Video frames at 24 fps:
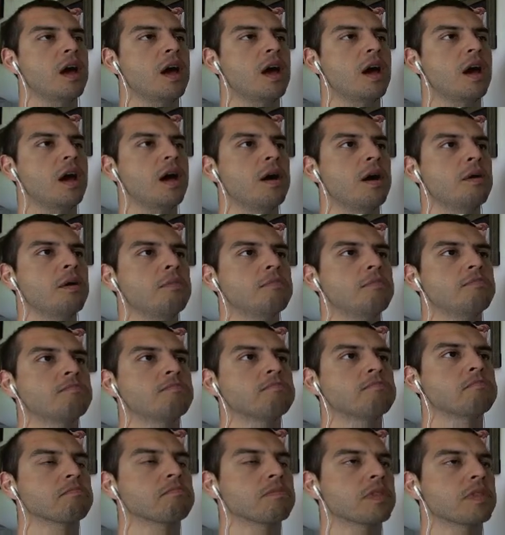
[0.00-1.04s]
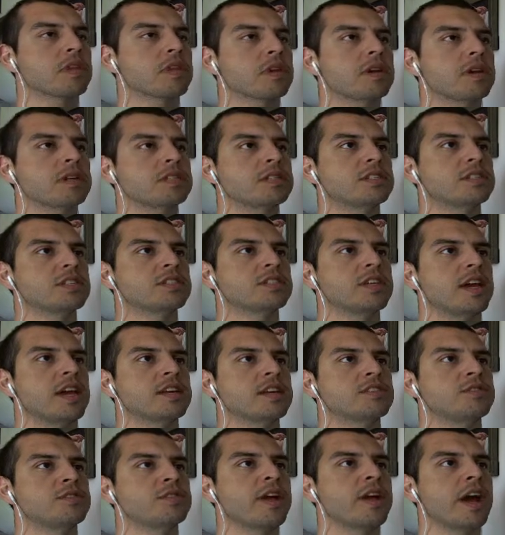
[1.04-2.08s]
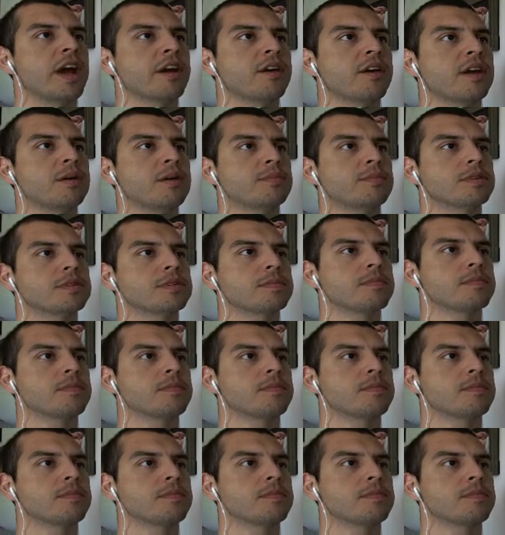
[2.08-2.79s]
Let's just say as new diagrams.